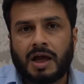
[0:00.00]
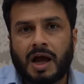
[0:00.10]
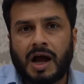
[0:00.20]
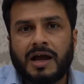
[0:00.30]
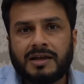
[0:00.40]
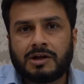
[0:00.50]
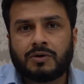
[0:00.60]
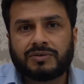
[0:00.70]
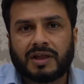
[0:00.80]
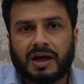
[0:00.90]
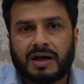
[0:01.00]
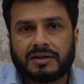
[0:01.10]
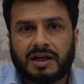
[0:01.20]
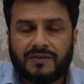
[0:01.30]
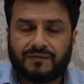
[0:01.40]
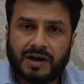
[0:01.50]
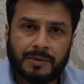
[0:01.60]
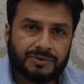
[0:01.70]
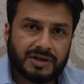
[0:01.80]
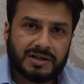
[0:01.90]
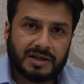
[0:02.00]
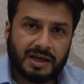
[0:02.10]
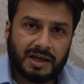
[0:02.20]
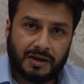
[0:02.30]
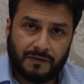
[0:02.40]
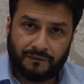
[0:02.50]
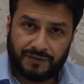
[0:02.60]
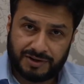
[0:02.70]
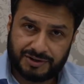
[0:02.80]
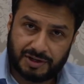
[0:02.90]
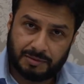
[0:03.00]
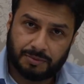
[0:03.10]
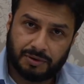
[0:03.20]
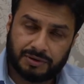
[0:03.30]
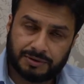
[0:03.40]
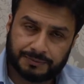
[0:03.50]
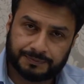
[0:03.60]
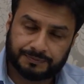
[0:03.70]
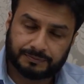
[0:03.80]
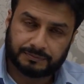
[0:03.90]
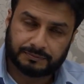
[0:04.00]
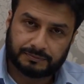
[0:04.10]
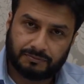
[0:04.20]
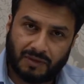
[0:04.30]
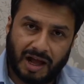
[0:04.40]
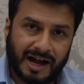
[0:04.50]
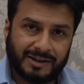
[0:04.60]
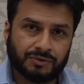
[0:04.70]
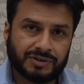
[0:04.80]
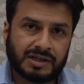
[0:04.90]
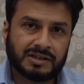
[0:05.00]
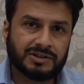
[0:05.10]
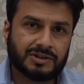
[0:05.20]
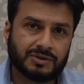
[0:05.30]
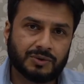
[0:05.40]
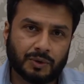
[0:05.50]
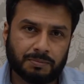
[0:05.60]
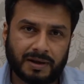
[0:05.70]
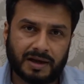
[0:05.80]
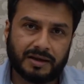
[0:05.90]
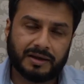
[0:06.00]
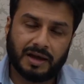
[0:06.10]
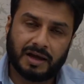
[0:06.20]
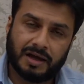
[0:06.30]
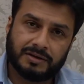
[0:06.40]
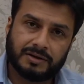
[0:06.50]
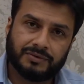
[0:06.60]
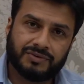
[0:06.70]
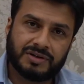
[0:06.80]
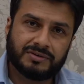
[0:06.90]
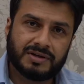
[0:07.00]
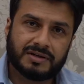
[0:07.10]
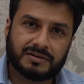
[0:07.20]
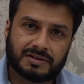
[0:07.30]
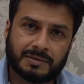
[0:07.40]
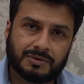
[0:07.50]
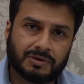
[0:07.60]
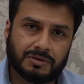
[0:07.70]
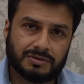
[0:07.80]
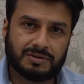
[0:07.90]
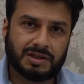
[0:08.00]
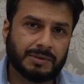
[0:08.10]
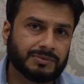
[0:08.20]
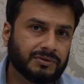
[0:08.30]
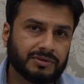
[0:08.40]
I know that if I'm reading a fiction book, I don't really need to go back and reread some concept,